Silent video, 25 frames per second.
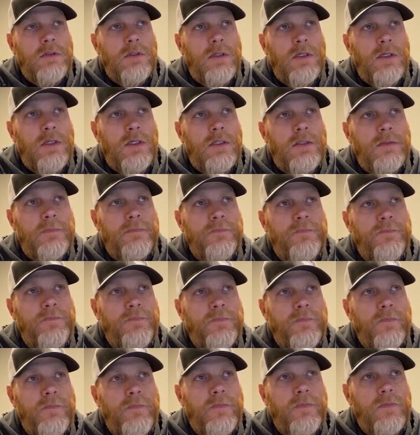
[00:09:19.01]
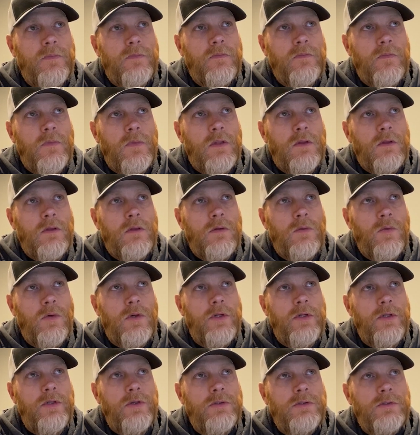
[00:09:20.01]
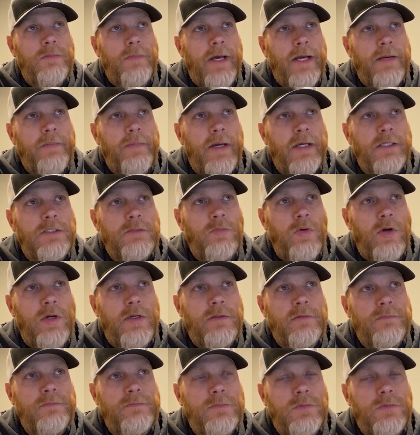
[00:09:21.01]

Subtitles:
we're going to use a backpack sprayer.